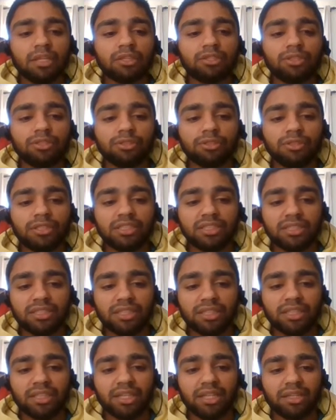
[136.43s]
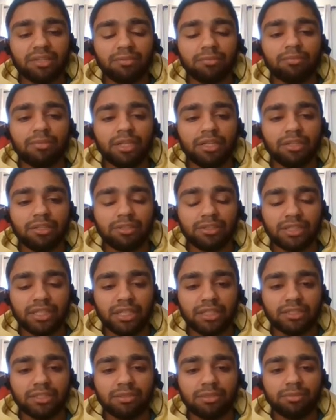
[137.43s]
So you could see that metal is
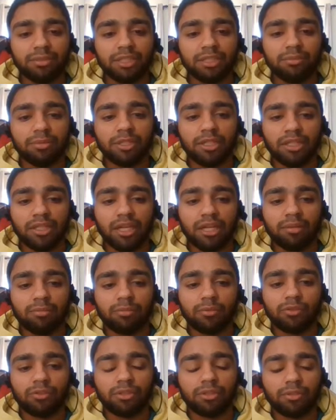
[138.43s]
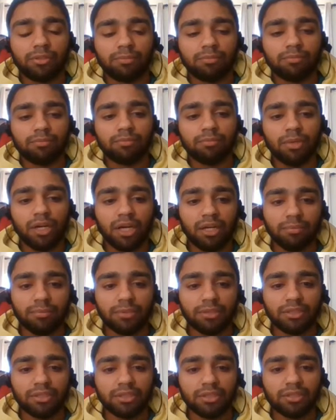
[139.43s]
actually becoming a lot more
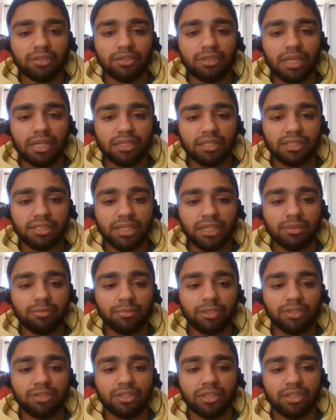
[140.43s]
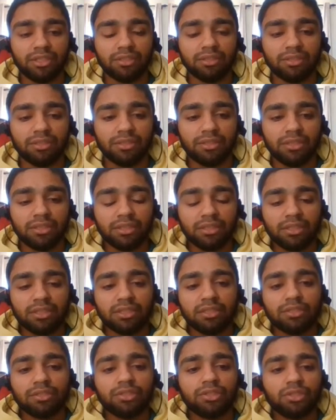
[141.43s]
popular as time went on.
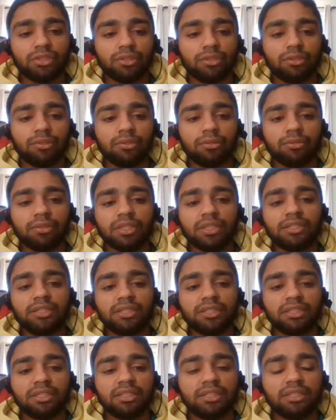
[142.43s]
So let's